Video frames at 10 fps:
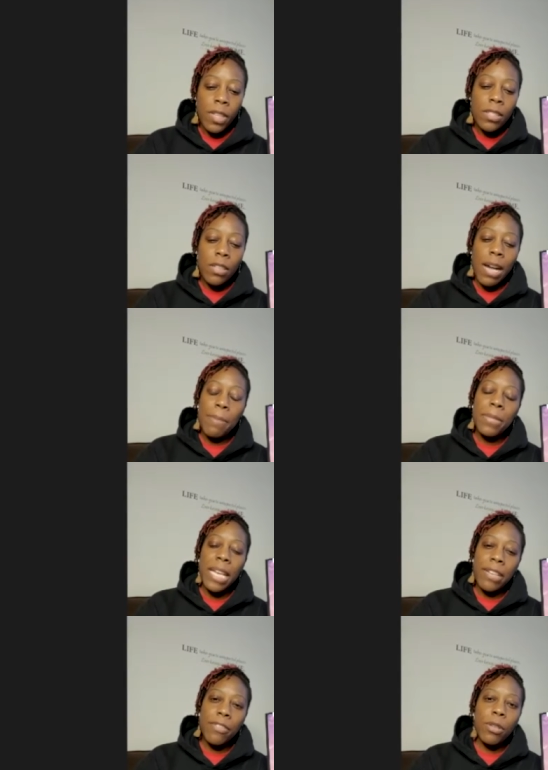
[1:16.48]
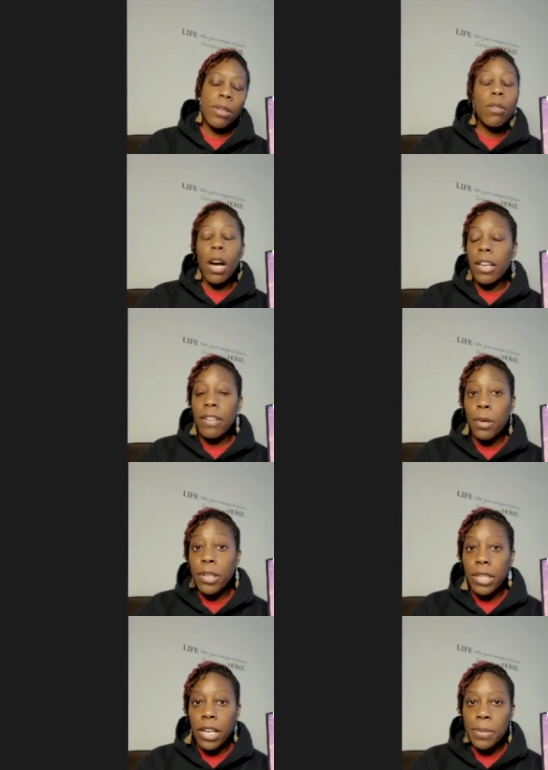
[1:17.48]
So mm. I'm thankful. Uh,
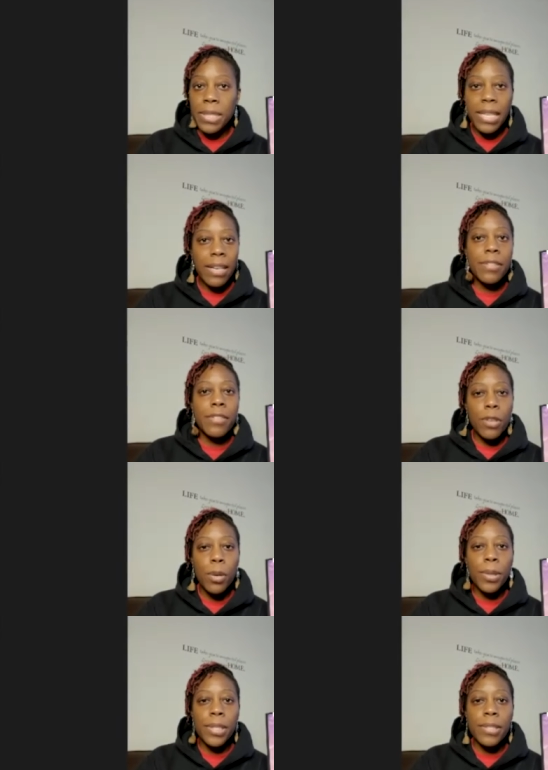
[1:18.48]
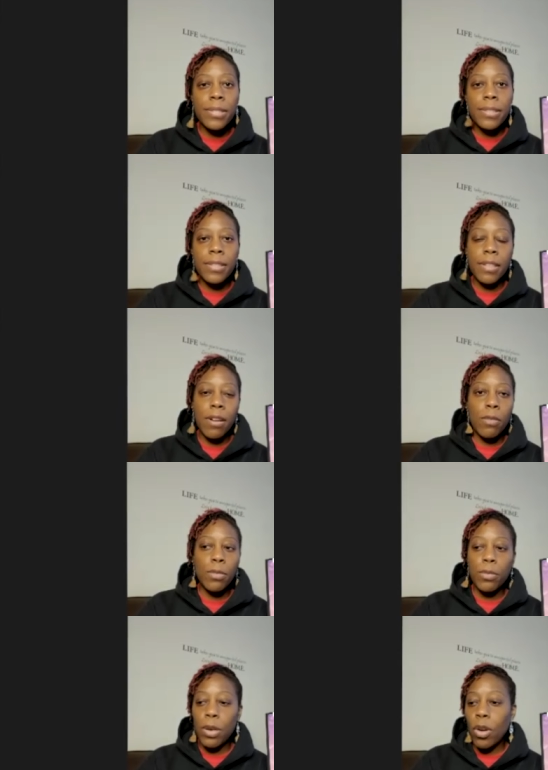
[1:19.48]
were there ups and downs? Of course, you know,
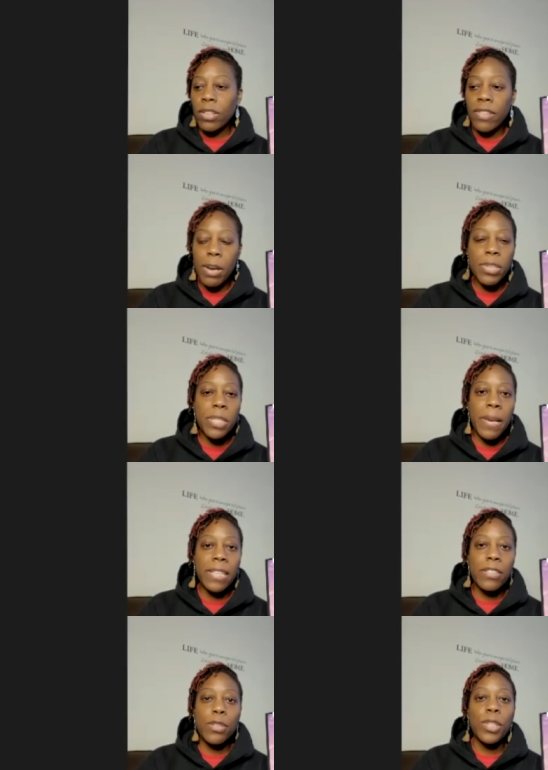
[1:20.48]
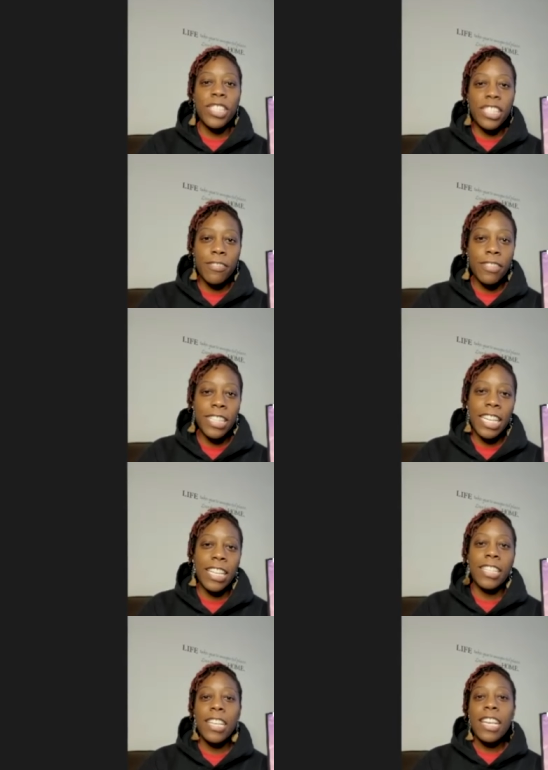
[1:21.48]
all of mm-hmm. our perspectives were different
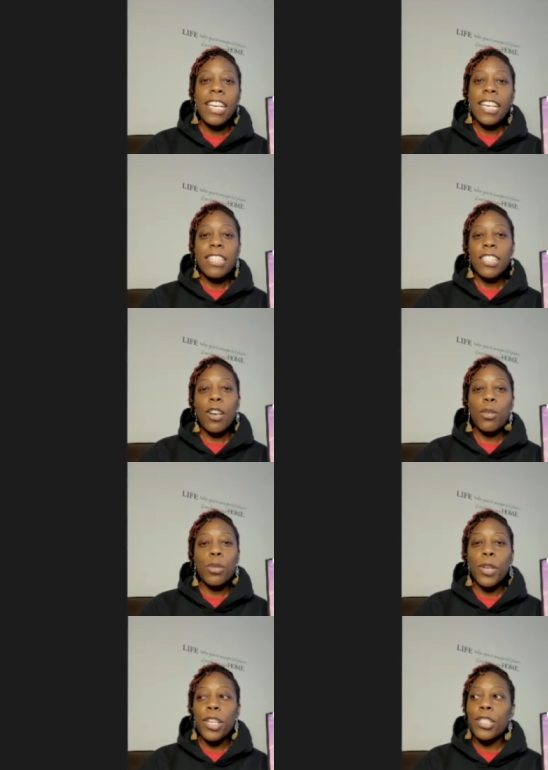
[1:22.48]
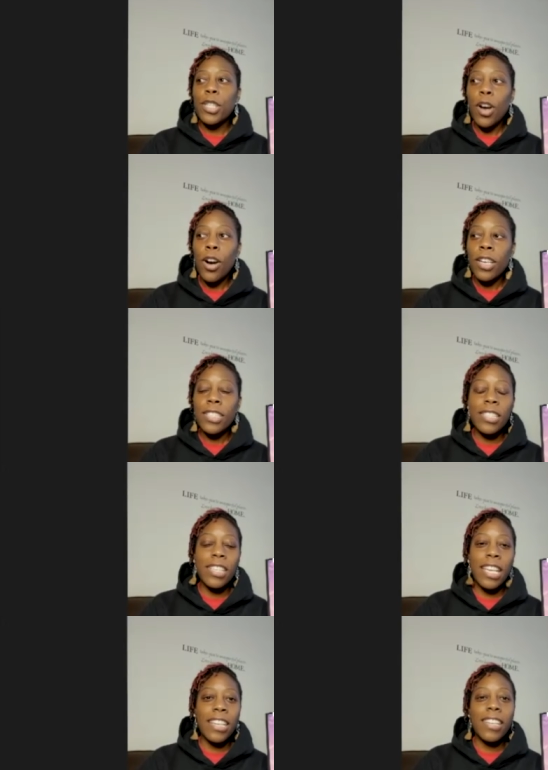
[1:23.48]
and you know, we weren't taught to
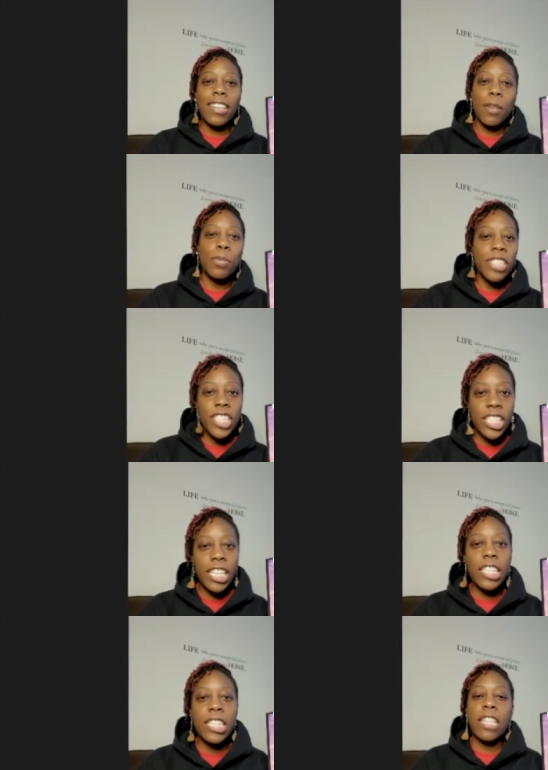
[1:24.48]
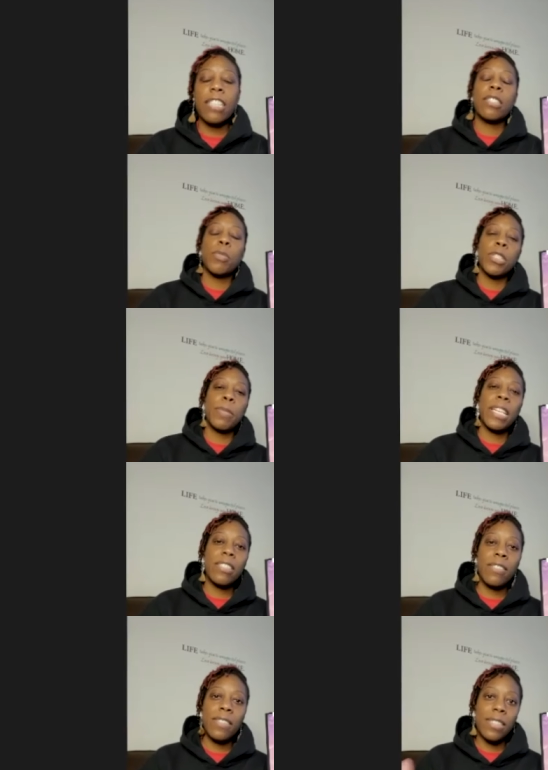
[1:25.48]
like appreciate each other's
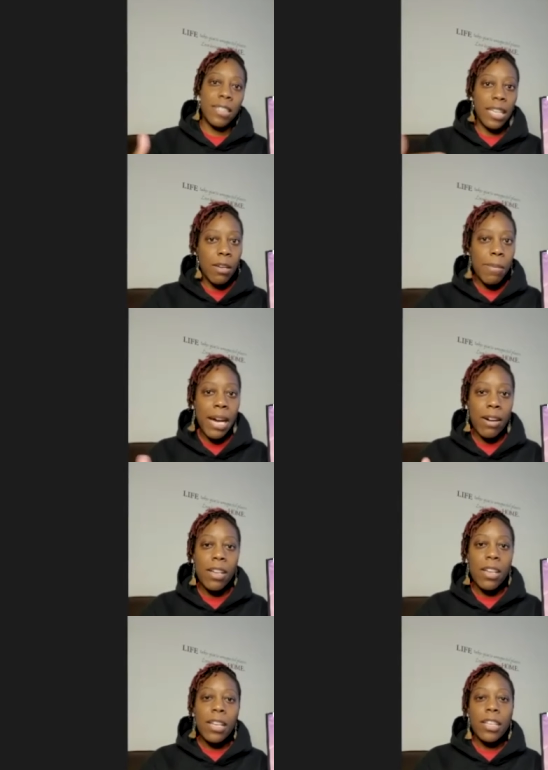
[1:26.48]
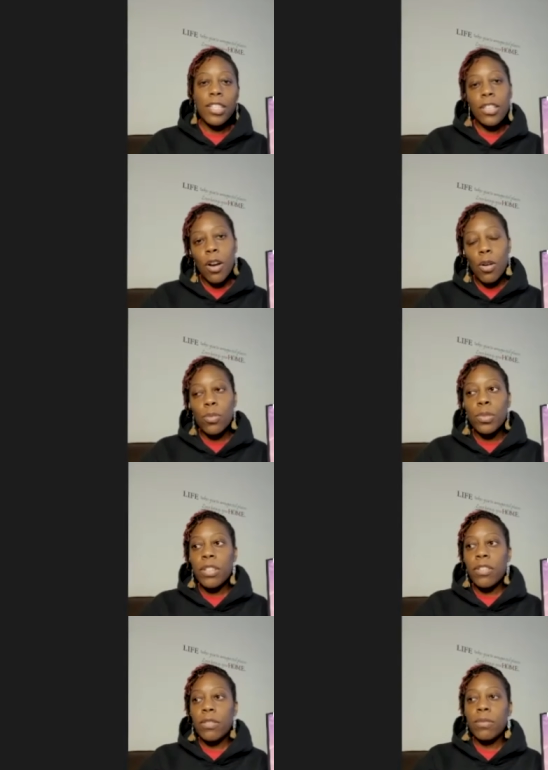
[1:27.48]
perspectives and think about, you know,
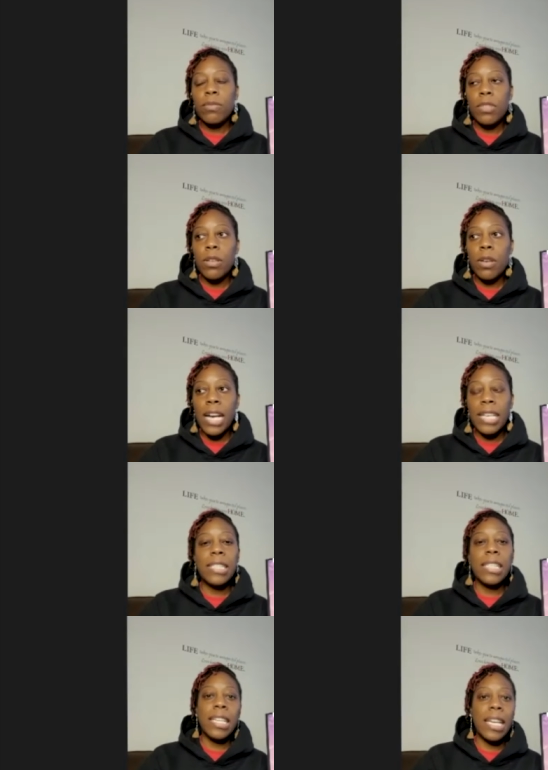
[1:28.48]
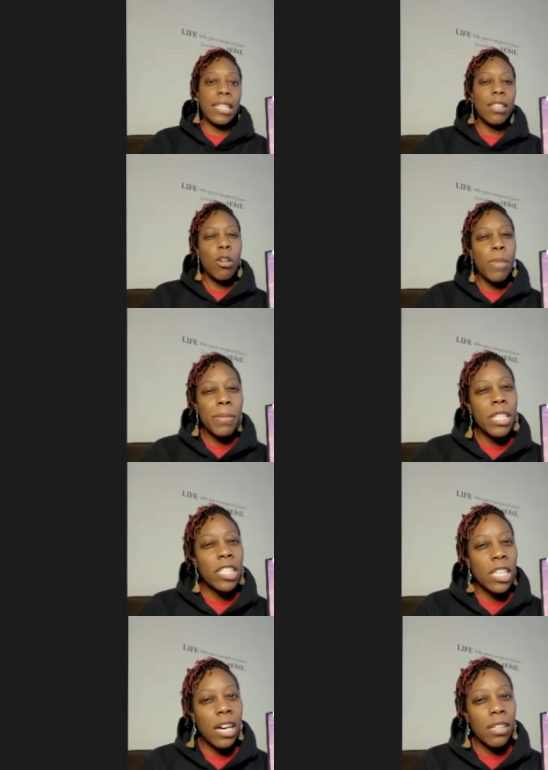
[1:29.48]
the the idea that, you know, maybe a
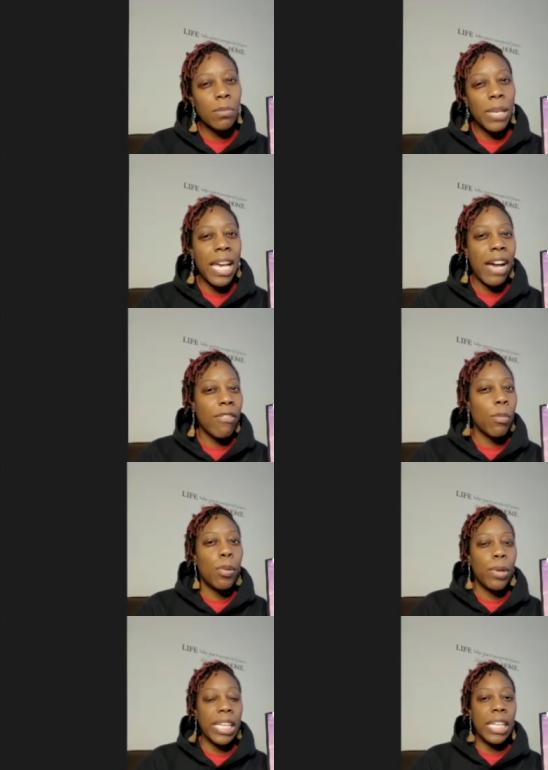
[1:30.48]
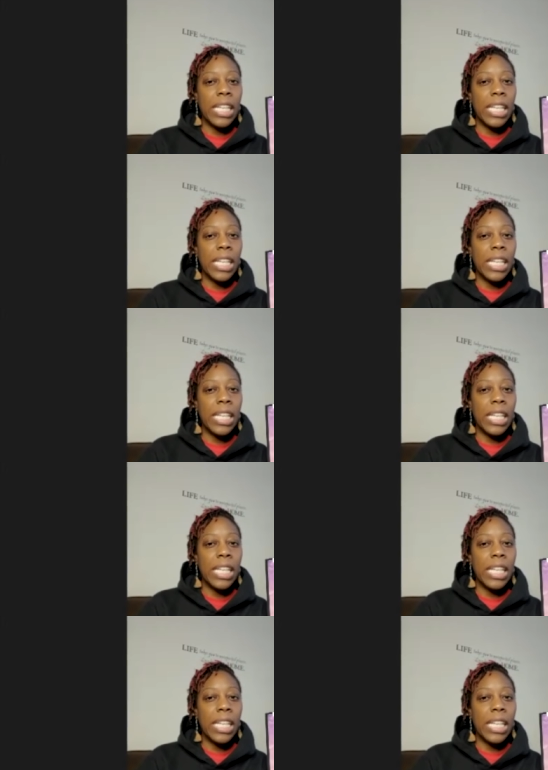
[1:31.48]
child may have a point.